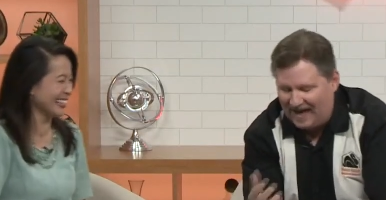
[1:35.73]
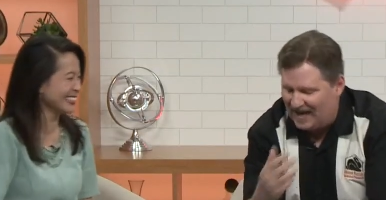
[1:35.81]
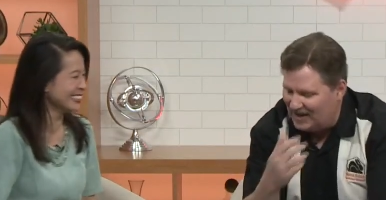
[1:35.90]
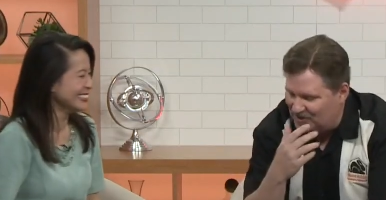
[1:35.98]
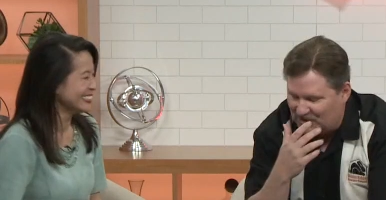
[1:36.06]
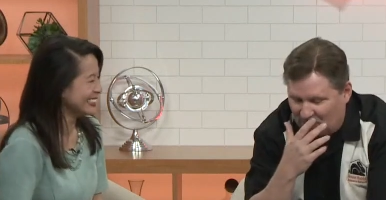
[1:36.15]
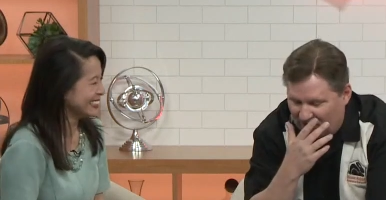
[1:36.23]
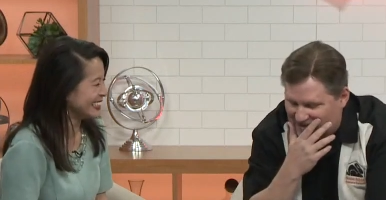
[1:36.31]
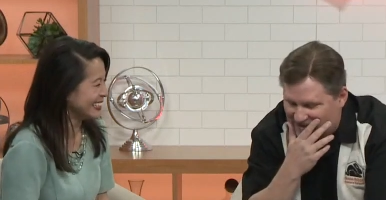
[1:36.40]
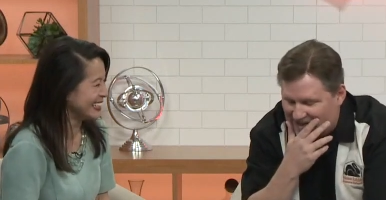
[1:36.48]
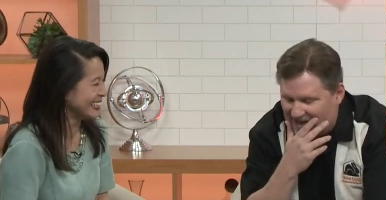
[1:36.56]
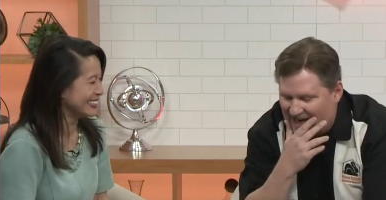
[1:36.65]
Speaker 1: Uh, it's
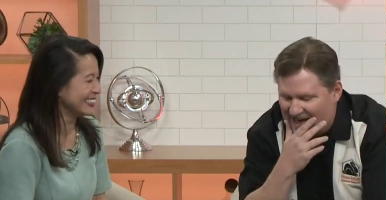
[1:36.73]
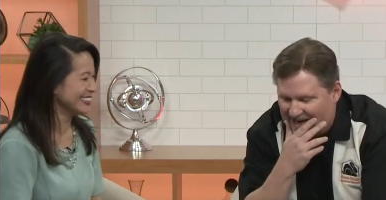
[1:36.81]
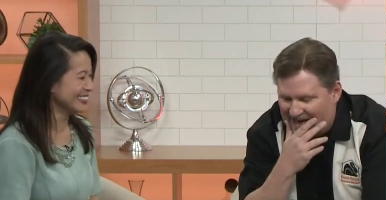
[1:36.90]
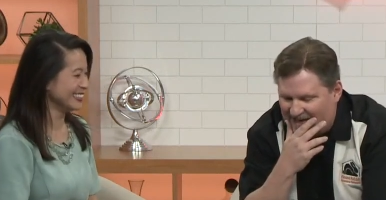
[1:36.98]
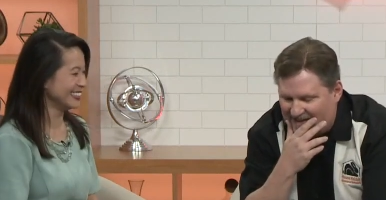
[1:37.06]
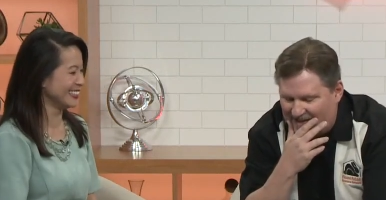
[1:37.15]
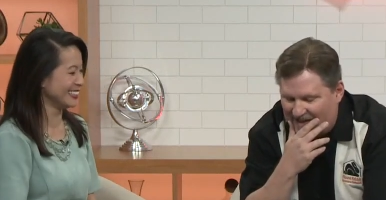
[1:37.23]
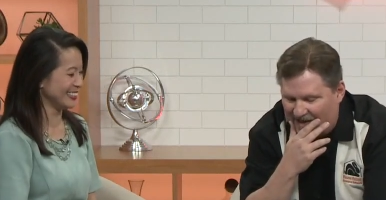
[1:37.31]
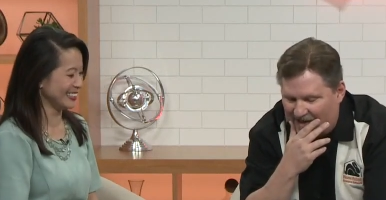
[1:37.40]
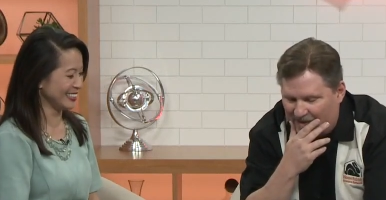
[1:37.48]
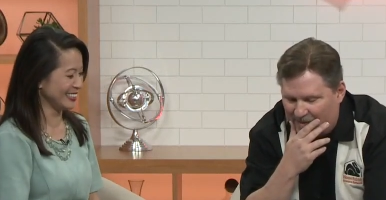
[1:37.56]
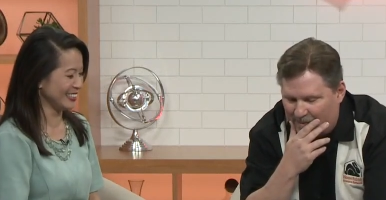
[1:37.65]
crazy. And
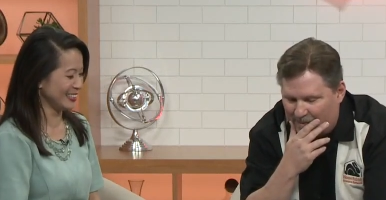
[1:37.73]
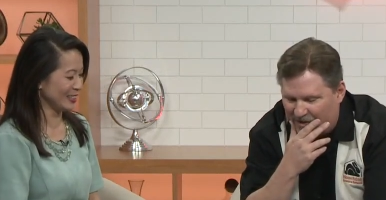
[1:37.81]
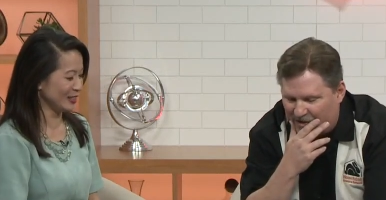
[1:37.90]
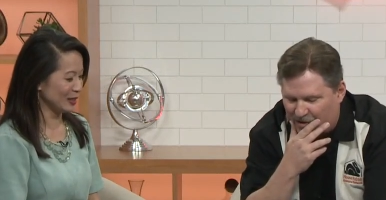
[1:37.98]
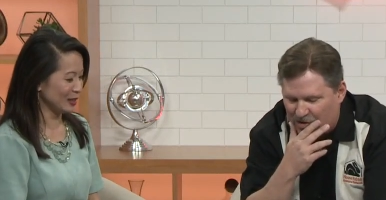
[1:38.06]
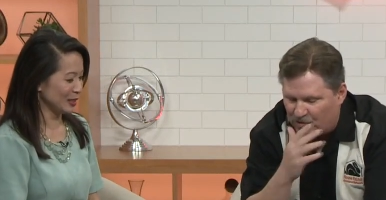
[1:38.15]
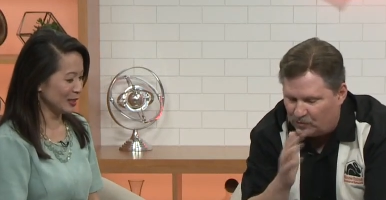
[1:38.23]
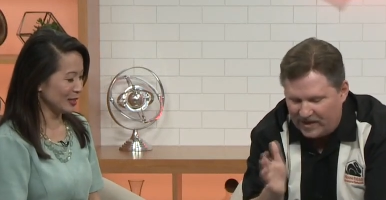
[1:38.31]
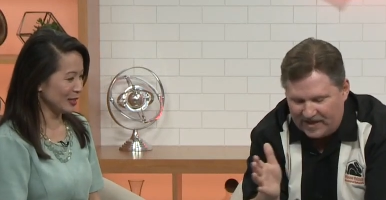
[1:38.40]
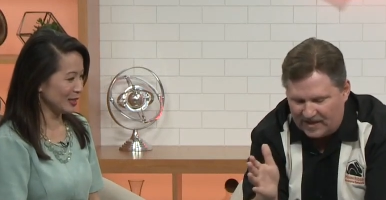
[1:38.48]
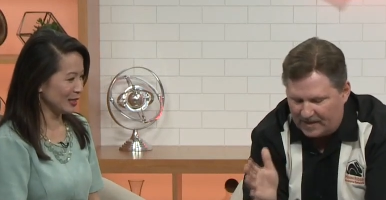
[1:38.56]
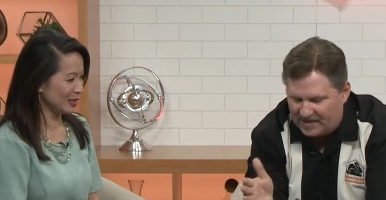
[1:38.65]
um, but they're
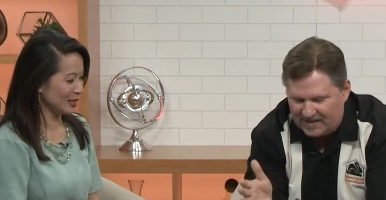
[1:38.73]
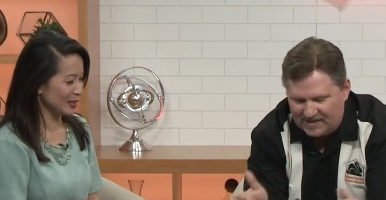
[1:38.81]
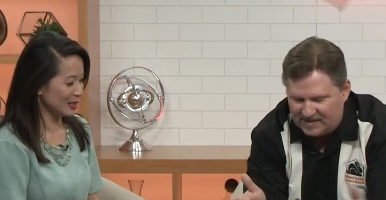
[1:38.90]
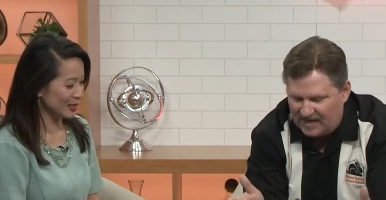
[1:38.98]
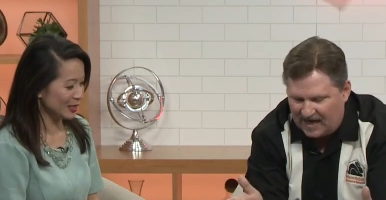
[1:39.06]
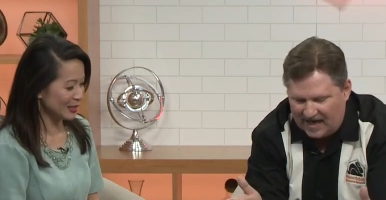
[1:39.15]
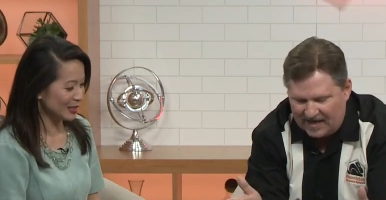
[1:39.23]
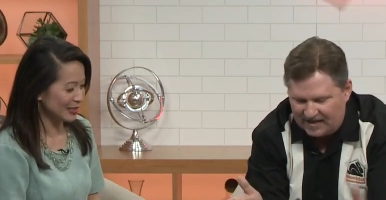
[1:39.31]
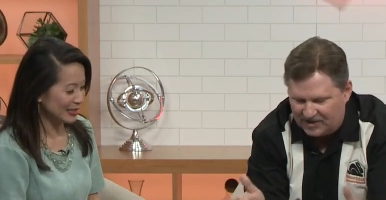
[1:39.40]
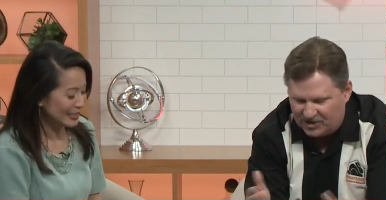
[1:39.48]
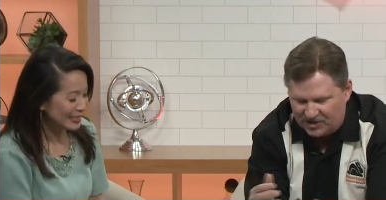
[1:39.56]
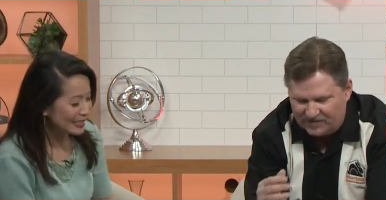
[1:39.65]
sweet. I mean, this guy
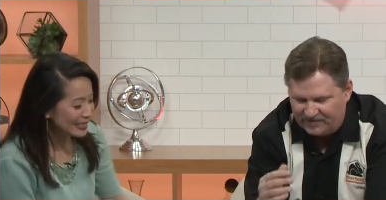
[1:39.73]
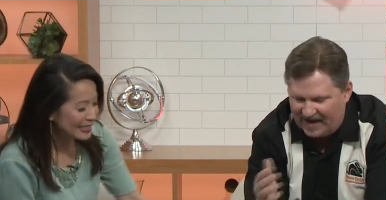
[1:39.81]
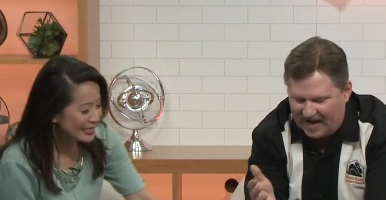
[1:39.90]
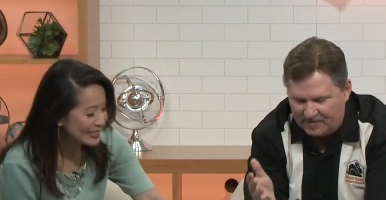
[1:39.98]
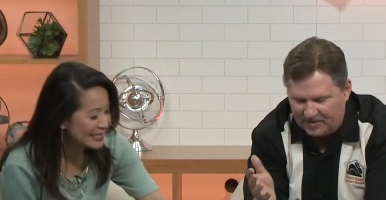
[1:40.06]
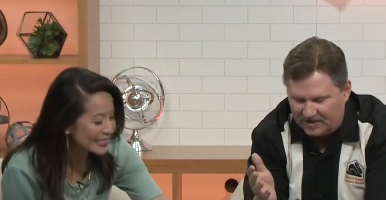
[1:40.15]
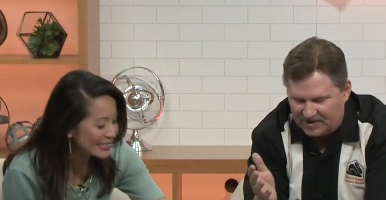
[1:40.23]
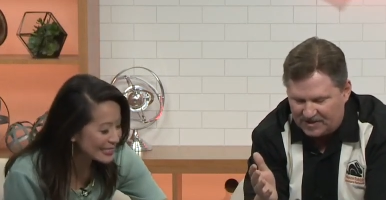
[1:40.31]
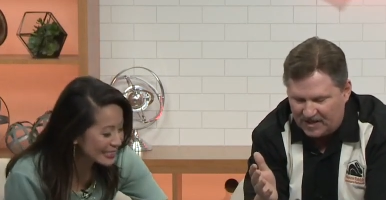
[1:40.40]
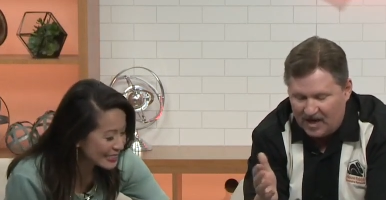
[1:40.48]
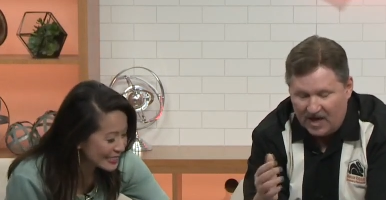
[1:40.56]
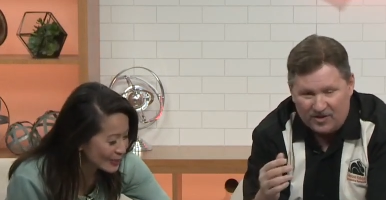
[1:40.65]
is just fabulous.
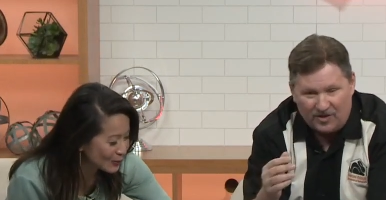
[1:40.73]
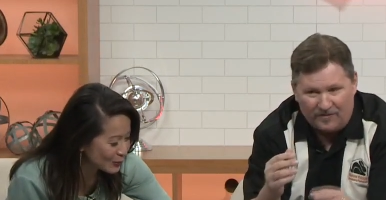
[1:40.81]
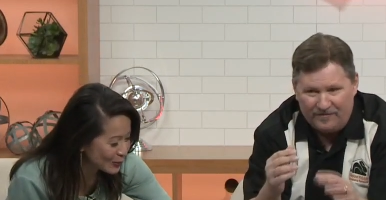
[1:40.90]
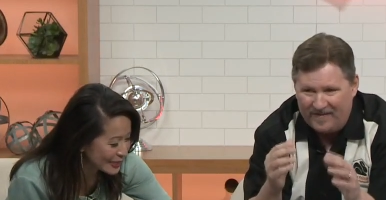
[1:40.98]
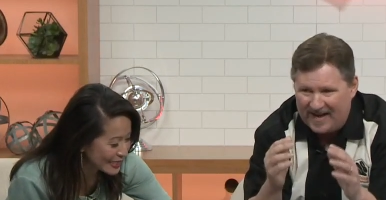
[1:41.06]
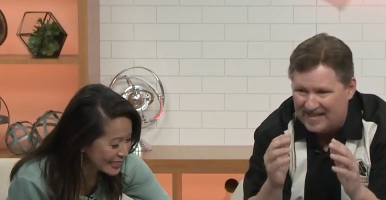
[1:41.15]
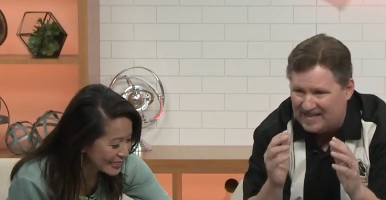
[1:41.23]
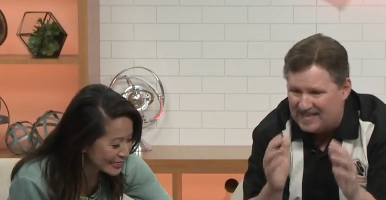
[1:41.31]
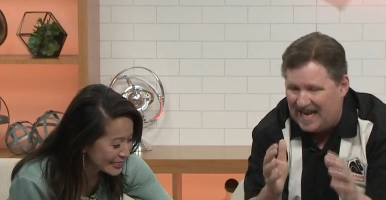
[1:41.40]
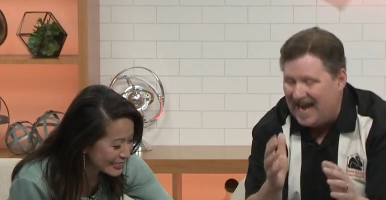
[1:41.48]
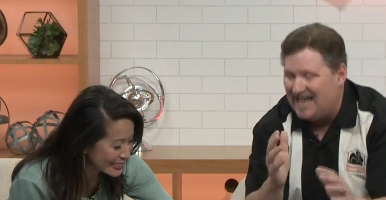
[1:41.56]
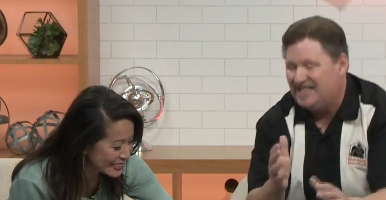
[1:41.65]
So they're pretty.
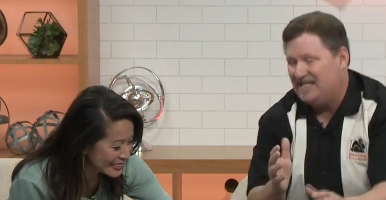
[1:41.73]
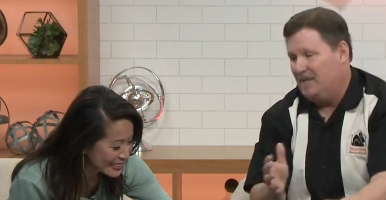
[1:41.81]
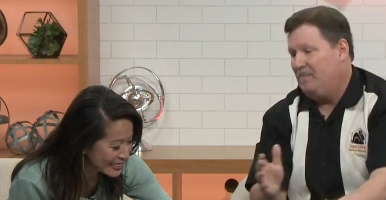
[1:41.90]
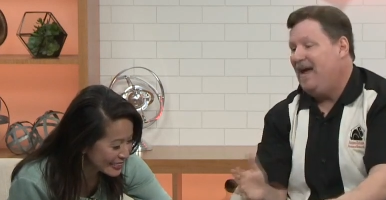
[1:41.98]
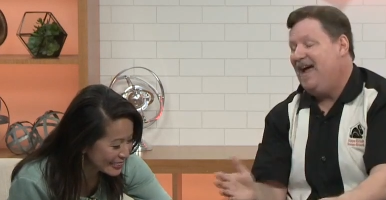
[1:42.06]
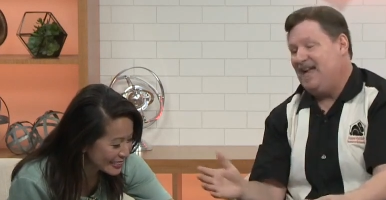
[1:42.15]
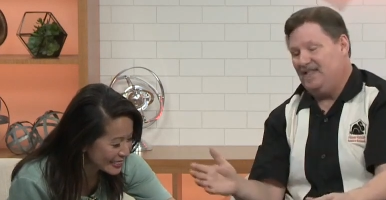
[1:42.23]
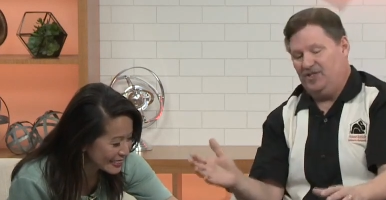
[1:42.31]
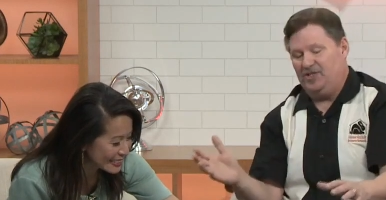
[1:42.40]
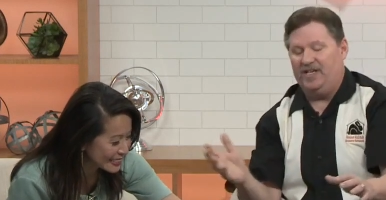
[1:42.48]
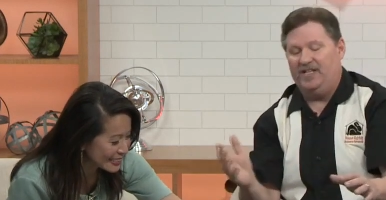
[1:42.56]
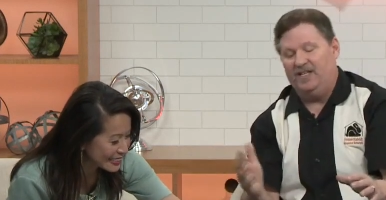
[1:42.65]
fantastic pets,
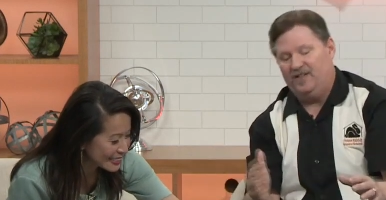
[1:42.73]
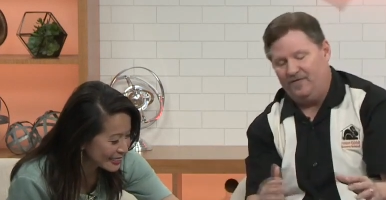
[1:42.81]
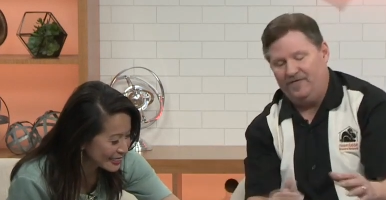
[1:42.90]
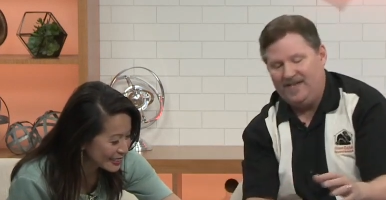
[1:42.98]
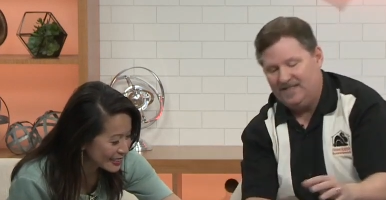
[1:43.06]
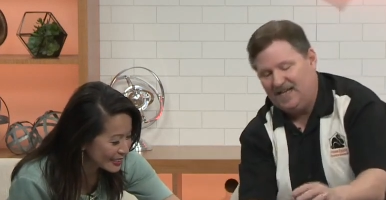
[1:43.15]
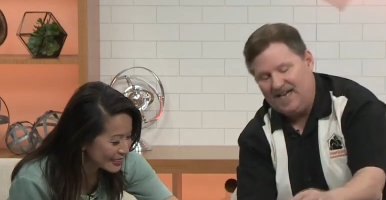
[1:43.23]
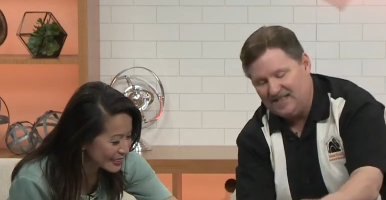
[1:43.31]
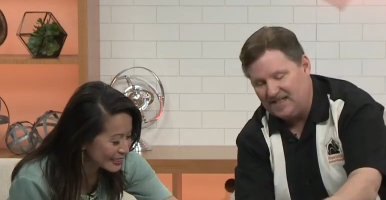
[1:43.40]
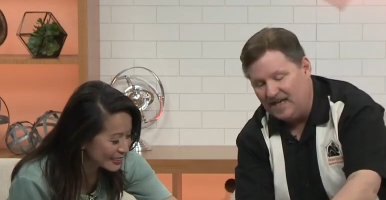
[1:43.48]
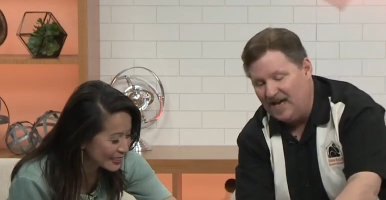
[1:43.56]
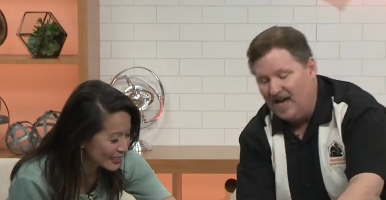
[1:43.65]
Jenny. They're
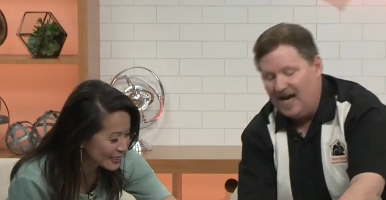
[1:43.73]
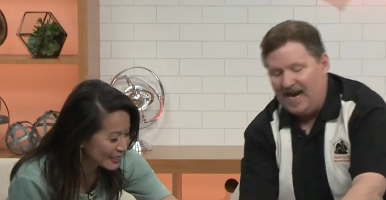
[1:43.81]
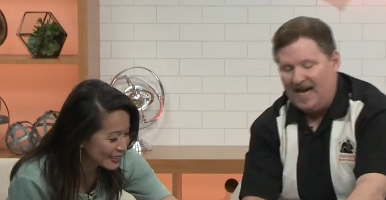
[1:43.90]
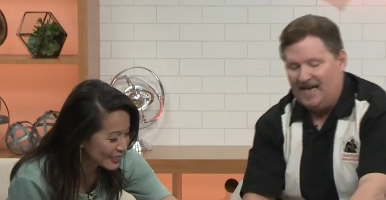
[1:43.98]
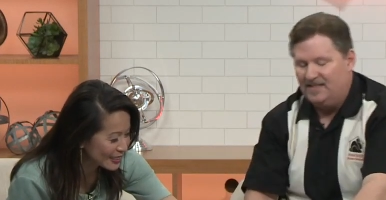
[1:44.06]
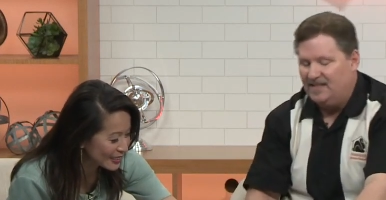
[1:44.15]
fantastic. And